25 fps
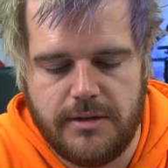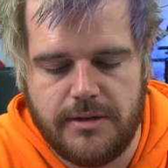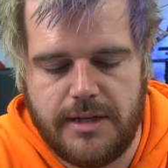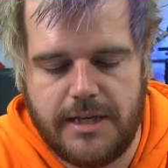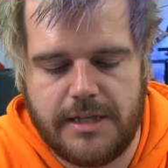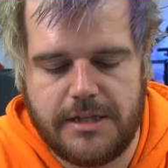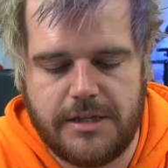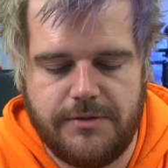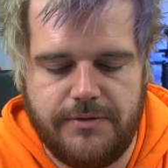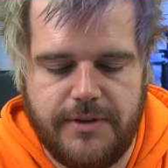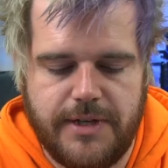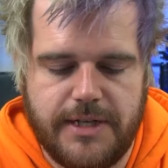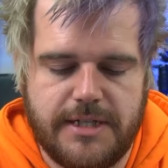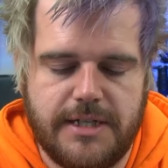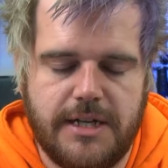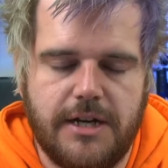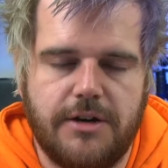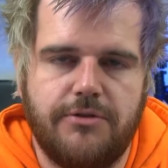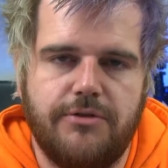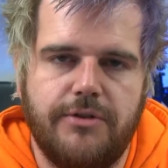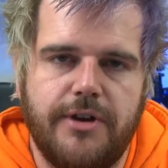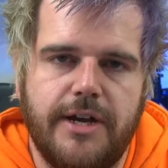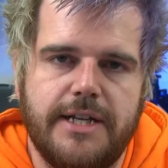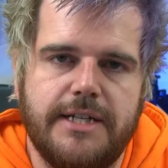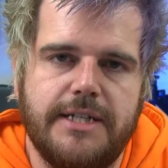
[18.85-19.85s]
That's the reason I
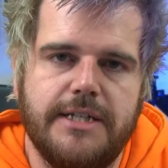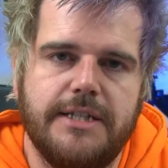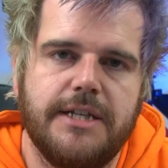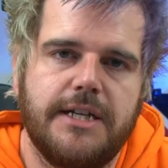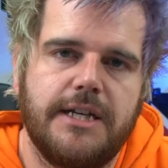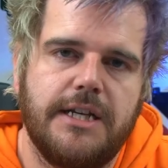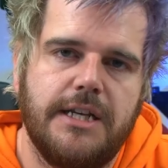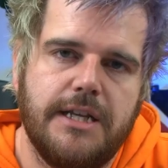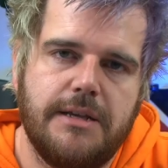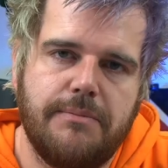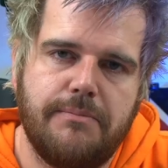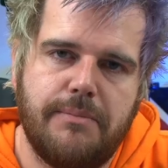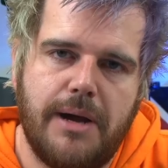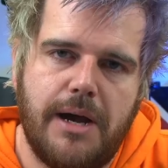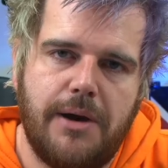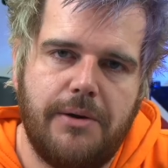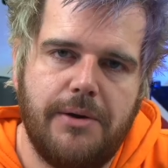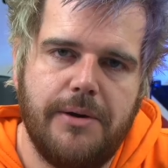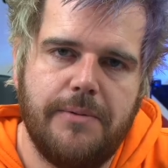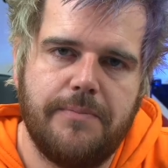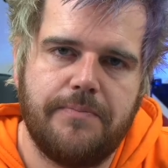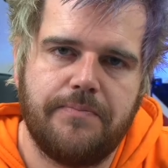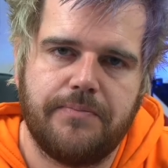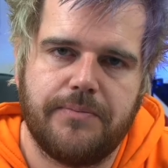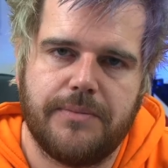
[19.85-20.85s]
created the Clean
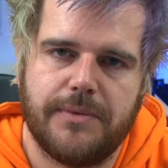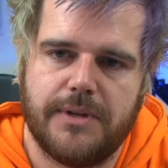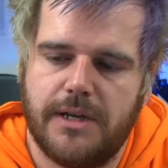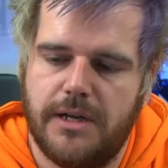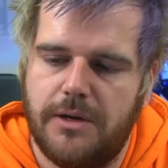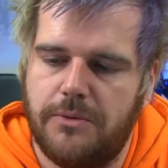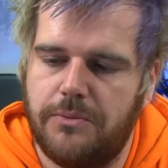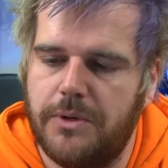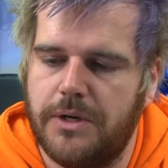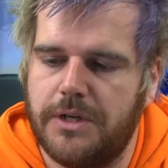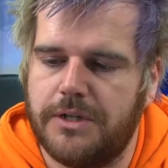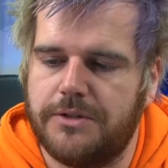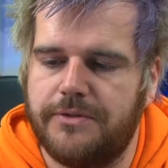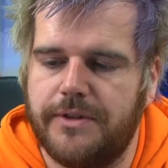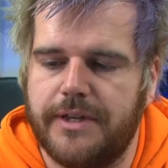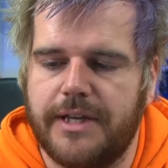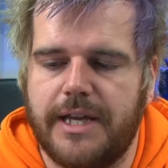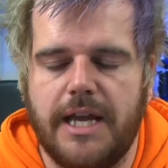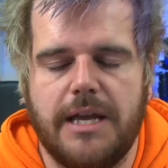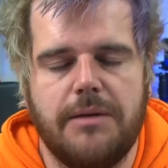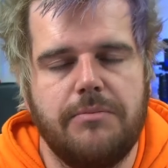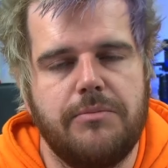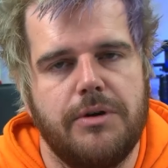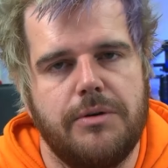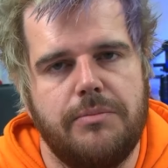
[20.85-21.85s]
Power. It works for the
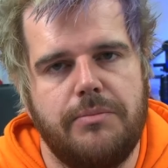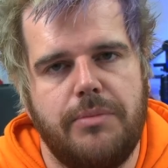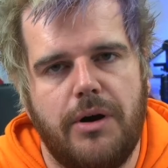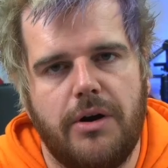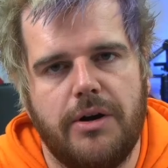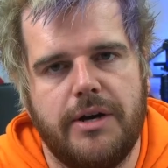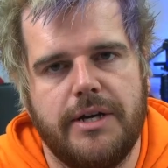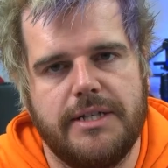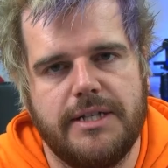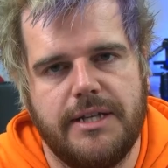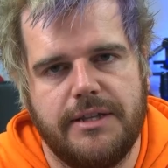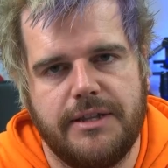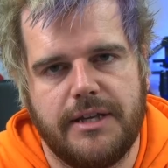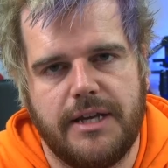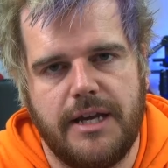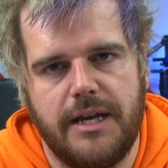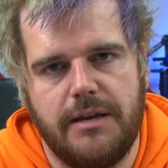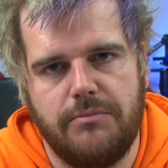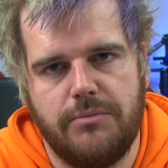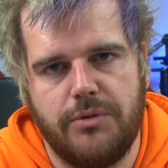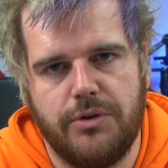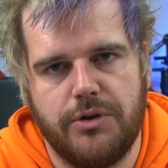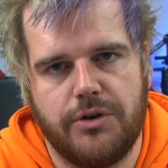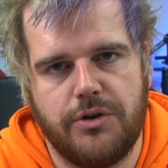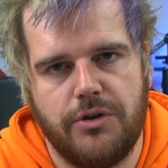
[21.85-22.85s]
Game Boy Pocket and the
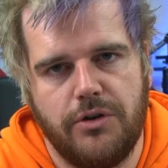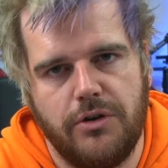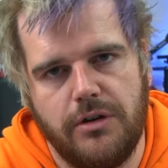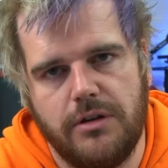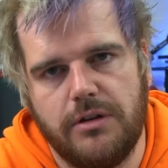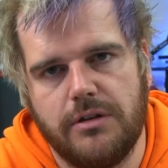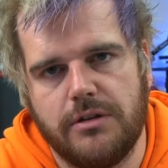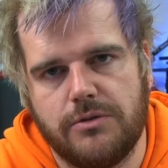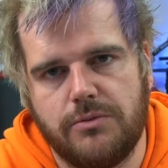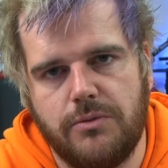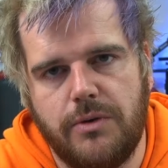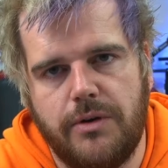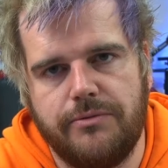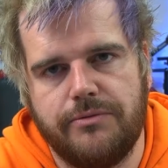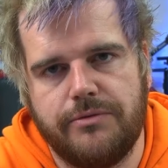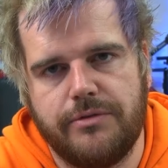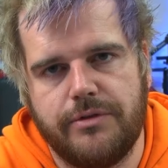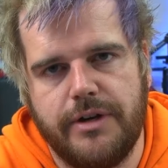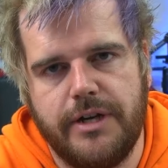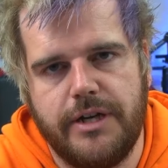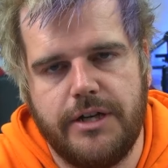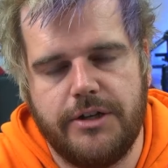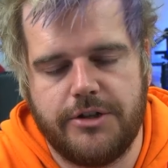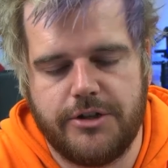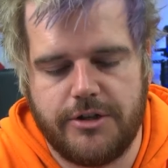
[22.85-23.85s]
Game Boy Color, there's one
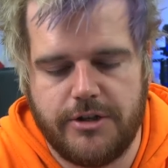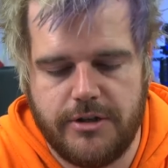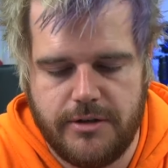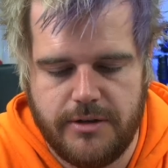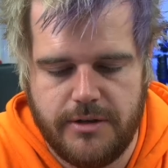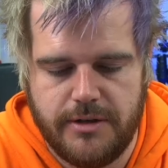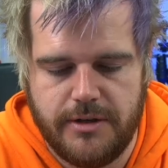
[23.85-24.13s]
for each.